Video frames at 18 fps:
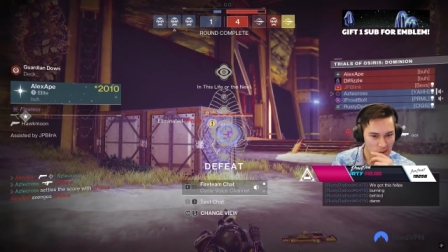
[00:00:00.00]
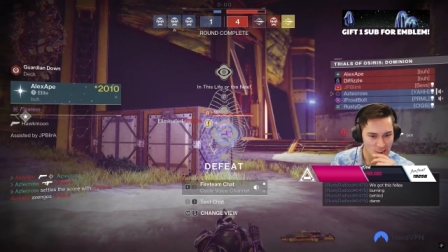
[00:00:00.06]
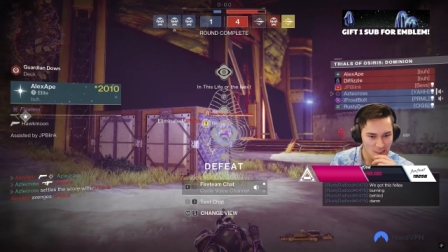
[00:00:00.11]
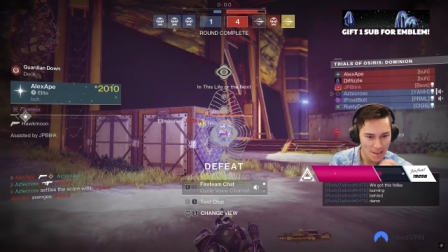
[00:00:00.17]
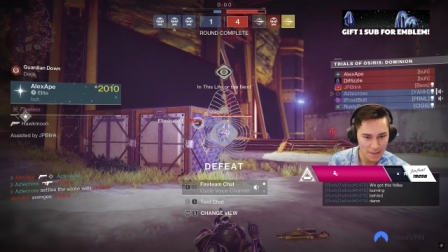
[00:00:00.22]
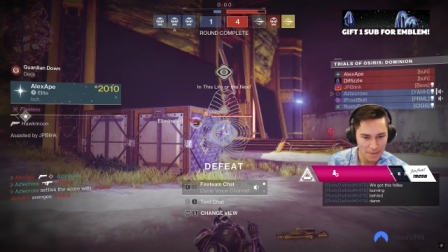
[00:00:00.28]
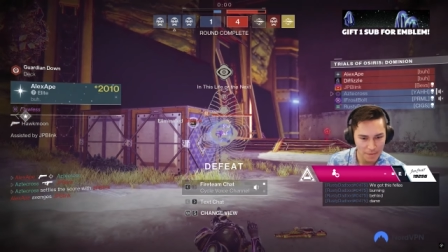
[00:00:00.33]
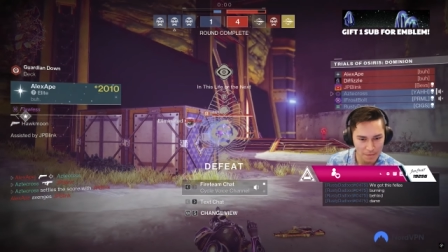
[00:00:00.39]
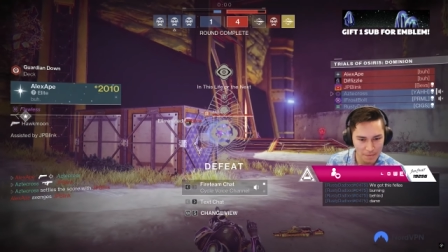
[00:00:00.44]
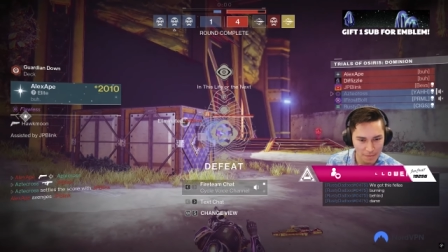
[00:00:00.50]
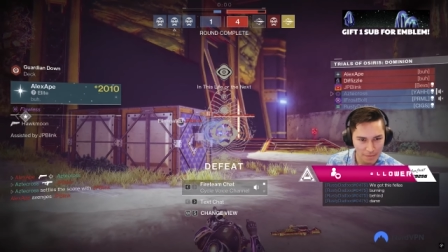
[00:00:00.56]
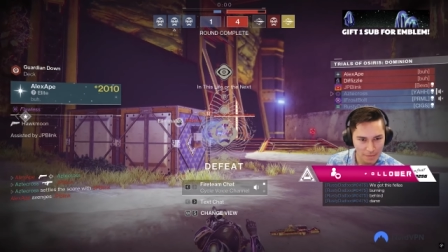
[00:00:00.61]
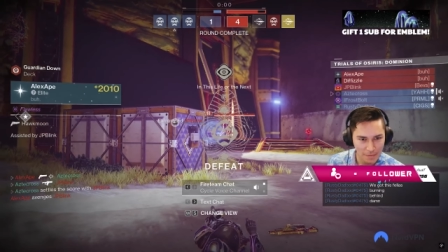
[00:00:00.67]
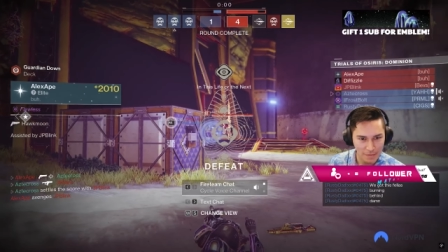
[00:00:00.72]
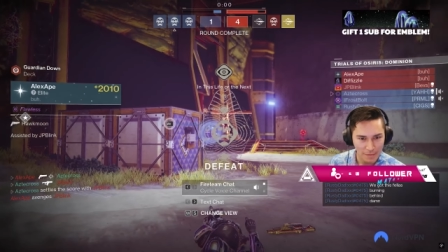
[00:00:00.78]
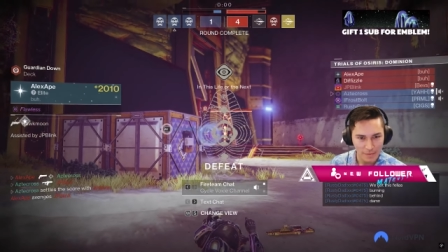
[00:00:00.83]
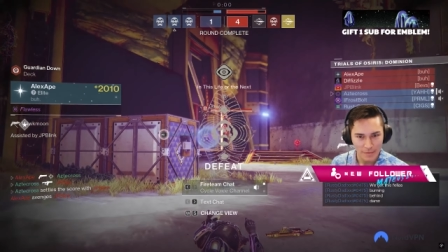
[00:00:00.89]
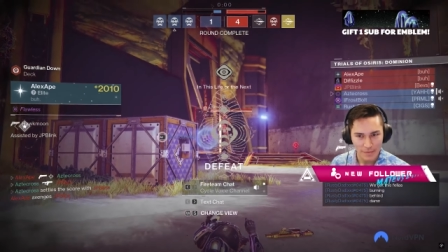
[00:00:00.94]
Nice try,
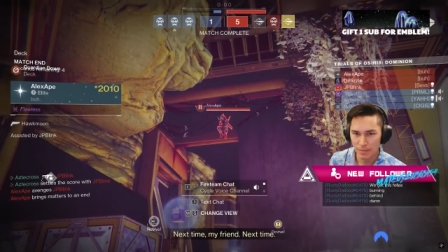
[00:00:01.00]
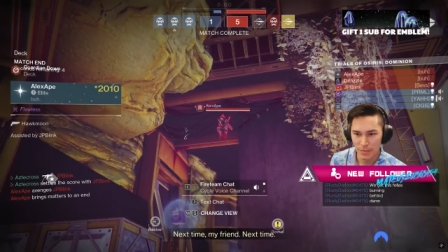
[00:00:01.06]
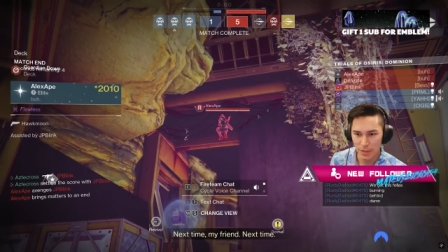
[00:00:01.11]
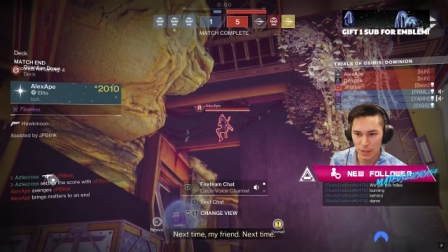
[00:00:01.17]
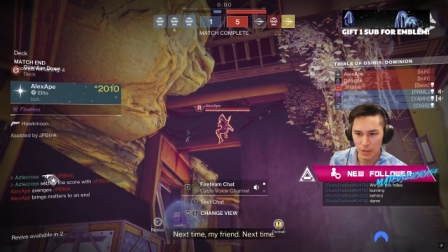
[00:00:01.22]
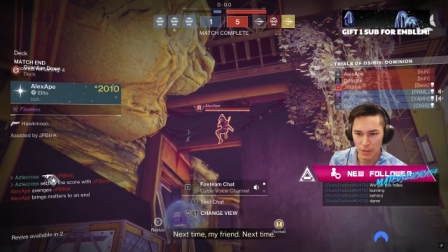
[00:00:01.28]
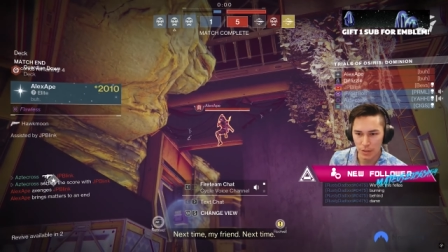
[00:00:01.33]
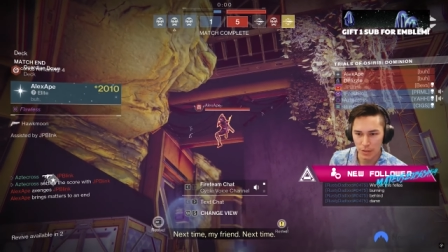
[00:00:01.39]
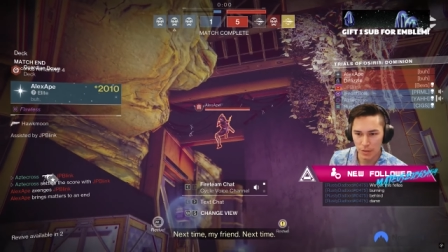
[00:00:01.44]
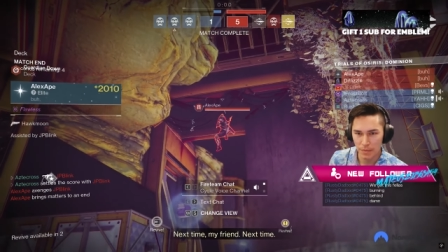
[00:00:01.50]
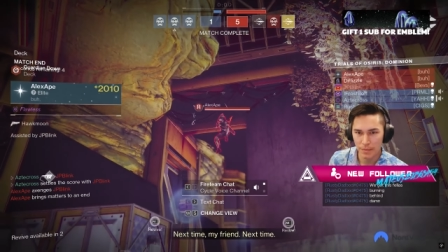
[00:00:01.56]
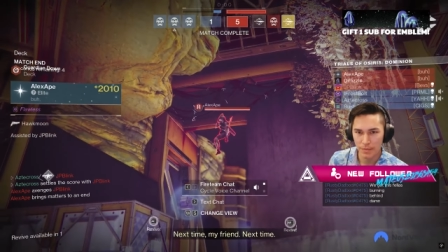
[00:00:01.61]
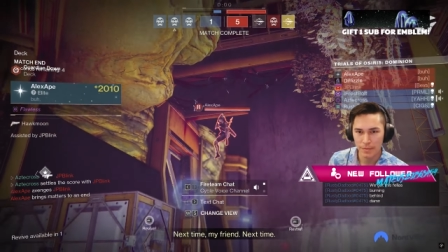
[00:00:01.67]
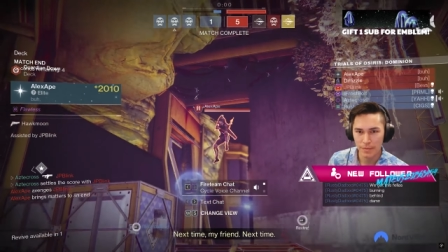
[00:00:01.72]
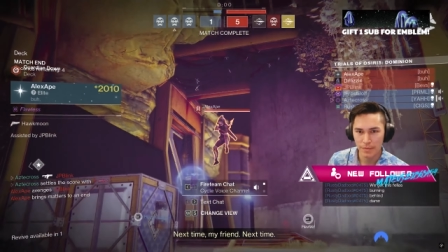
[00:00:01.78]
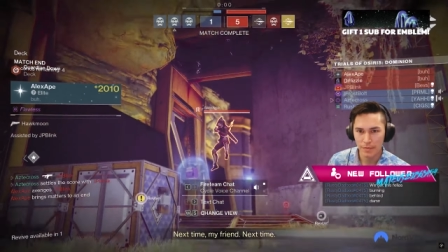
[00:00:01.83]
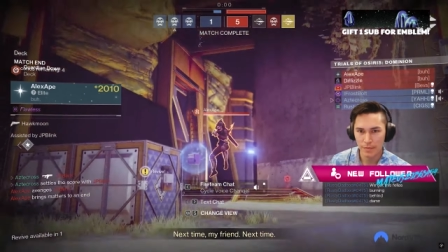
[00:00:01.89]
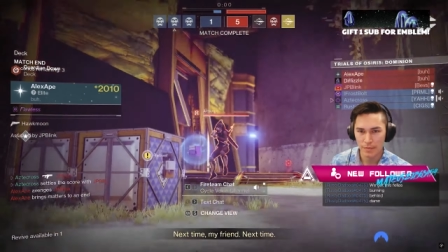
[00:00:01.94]
dude. Um, do
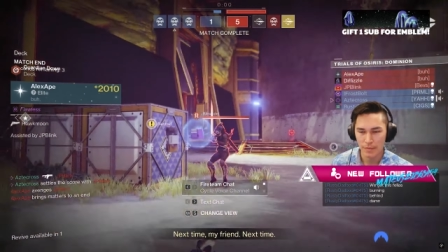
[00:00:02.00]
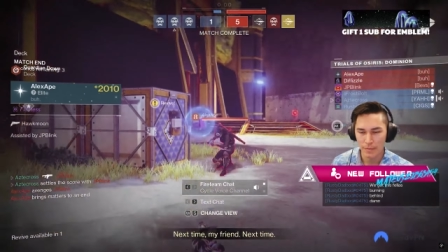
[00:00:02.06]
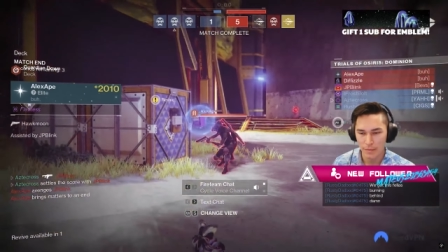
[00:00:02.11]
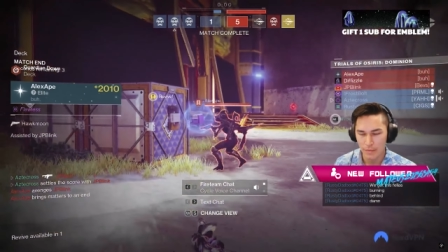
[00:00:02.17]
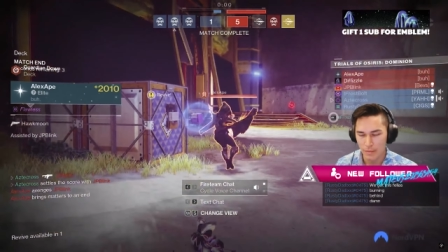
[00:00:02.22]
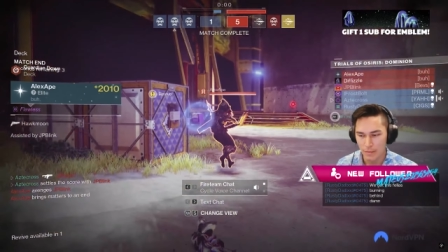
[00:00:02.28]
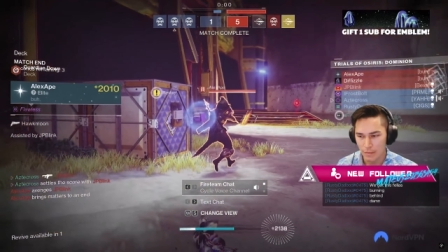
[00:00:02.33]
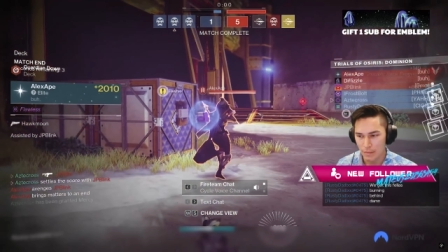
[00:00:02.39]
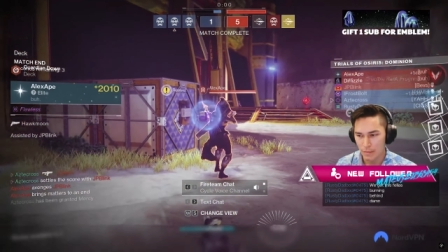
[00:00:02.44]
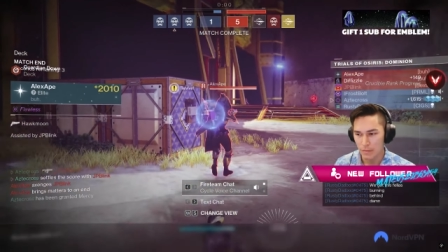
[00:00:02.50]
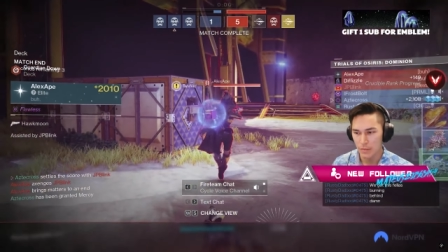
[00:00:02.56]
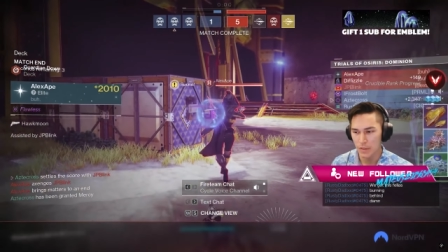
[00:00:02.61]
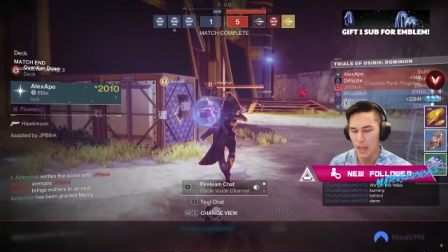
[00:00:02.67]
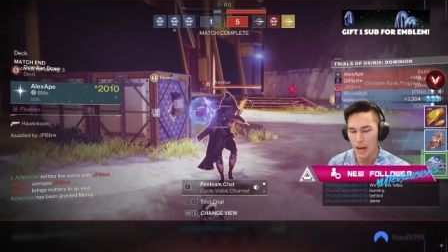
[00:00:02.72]
you want to keep the card still?